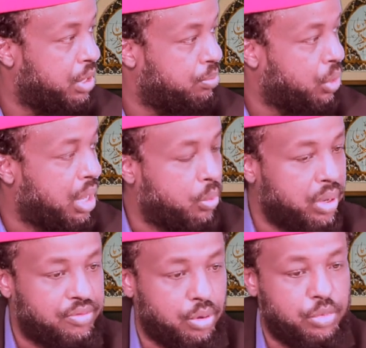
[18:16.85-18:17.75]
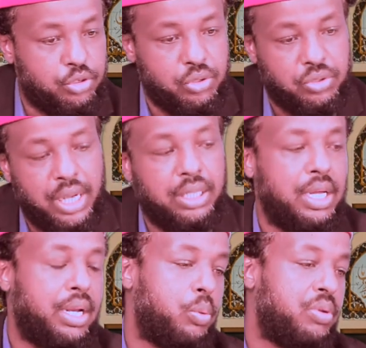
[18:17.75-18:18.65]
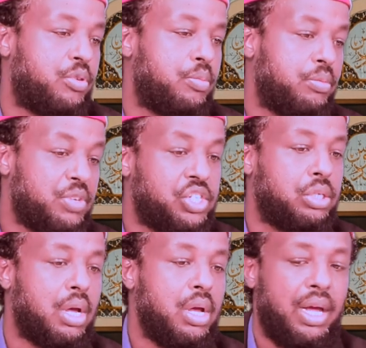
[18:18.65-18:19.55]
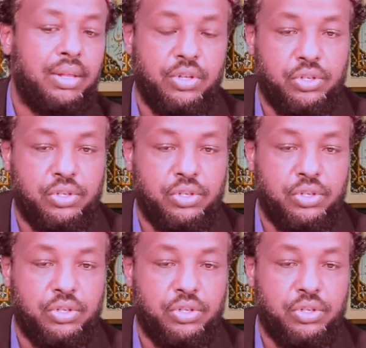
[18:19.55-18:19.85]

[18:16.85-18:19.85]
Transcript: the people away from the society and away from the masjid.